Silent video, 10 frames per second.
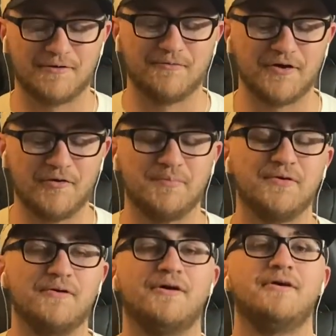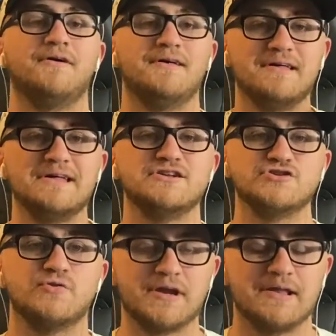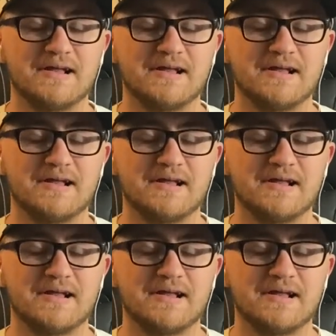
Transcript: We hope you all enjoyed it.